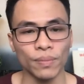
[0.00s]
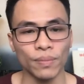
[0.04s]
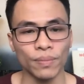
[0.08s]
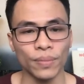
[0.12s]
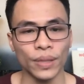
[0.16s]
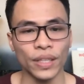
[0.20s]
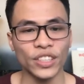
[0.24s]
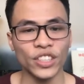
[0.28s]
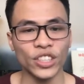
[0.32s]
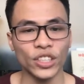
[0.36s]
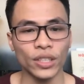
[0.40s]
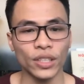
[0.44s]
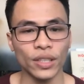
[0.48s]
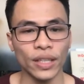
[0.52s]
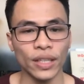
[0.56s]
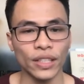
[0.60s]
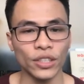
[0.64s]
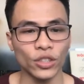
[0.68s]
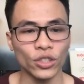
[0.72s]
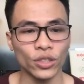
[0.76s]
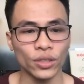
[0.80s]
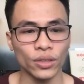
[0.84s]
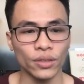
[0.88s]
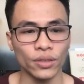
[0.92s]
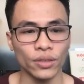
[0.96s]

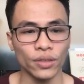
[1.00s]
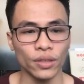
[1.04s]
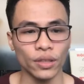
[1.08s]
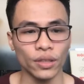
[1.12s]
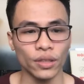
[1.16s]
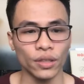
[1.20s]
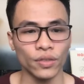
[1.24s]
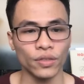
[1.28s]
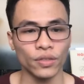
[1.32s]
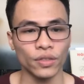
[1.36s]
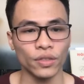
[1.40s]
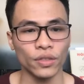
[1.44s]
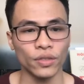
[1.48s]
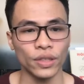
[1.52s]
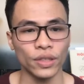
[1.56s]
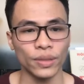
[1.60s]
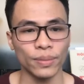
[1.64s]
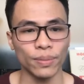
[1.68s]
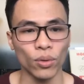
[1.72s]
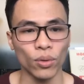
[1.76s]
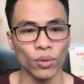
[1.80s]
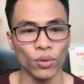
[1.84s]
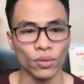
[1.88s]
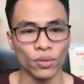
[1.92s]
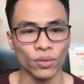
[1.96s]
pagination of the
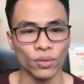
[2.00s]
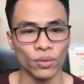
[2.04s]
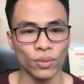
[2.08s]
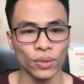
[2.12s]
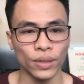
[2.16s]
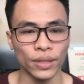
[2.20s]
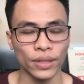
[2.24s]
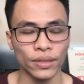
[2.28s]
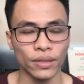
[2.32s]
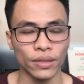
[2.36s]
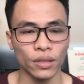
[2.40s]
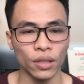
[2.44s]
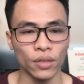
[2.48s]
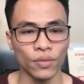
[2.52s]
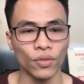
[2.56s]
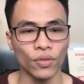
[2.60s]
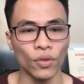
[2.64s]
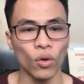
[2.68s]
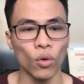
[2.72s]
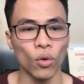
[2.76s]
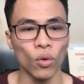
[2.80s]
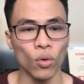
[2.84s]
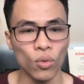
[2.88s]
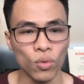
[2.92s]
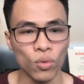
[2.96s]
report grid of
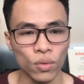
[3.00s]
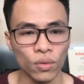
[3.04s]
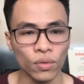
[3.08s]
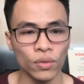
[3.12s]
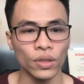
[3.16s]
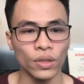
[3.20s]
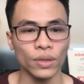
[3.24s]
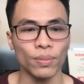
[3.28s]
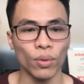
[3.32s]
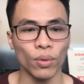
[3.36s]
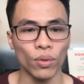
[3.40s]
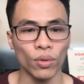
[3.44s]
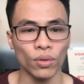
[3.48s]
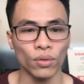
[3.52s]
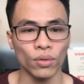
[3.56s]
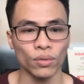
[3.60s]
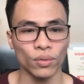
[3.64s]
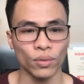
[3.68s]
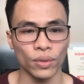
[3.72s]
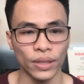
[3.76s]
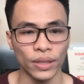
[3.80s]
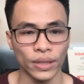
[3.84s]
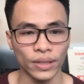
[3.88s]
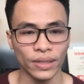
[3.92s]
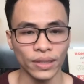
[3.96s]
all report
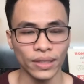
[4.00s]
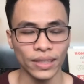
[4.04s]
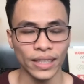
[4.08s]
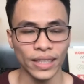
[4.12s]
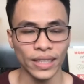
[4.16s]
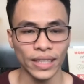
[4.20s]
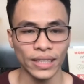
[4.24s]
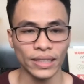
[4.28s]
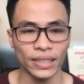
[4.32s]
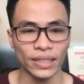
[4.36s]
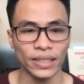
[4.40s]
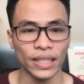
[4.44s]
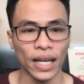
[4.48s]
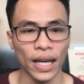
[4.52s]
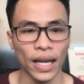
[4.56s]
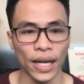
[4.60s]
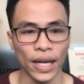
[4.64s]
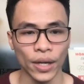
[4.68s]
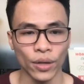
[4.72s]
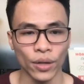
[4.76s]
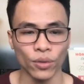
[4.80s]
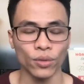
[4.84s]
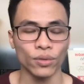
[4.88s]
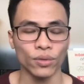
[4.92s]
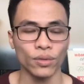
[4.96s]
grid is
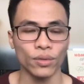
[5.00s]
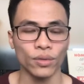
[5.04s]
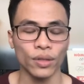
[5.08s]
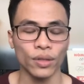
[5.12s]
error.